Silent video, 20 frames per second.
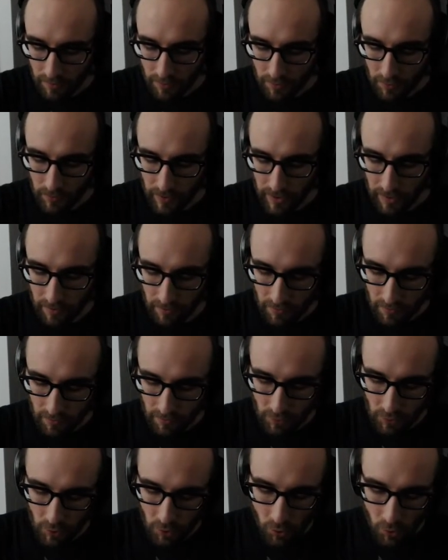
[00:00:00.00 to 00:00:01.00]
So we get
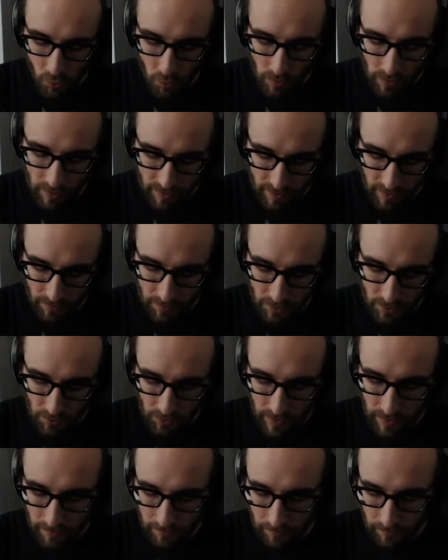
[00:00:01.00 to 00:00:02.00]
2 times
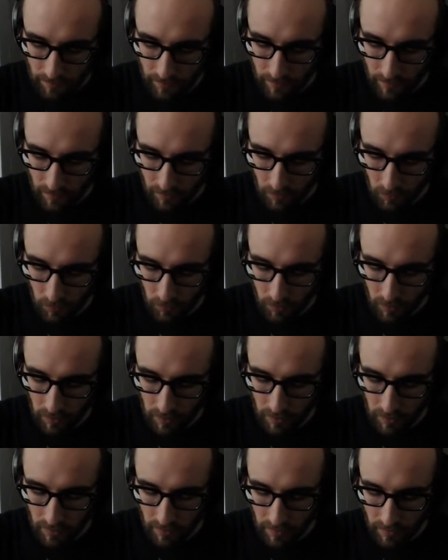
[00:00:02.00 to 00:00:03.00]
3,
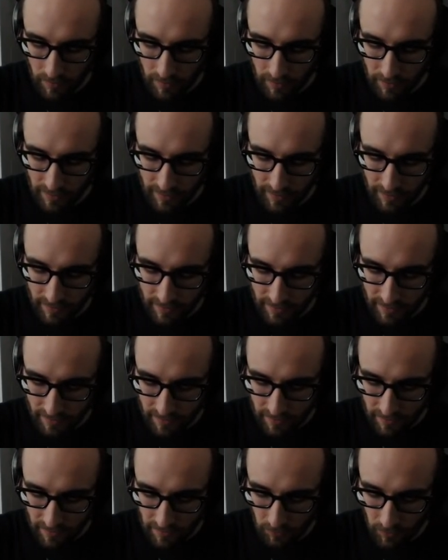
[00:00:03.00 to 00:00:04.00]
or
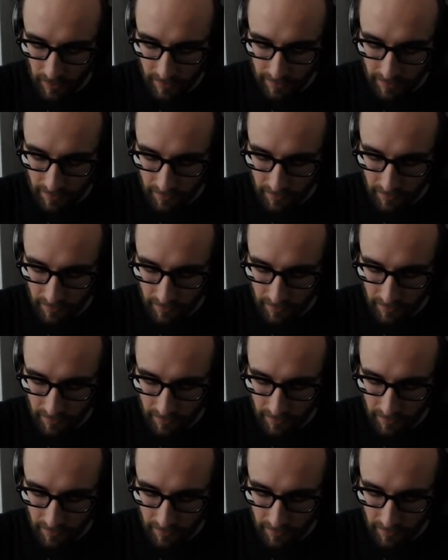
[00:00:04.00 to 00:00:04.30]
6y,